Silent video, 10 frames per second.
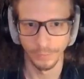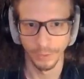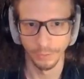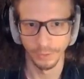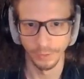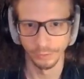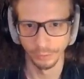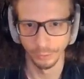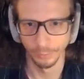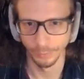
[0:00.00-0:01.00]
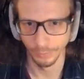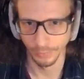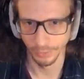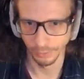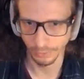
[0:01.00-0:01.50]
Okay, so
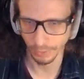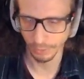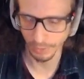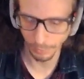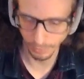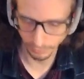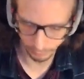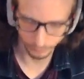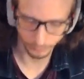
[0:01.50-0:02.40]
let's talk about budget.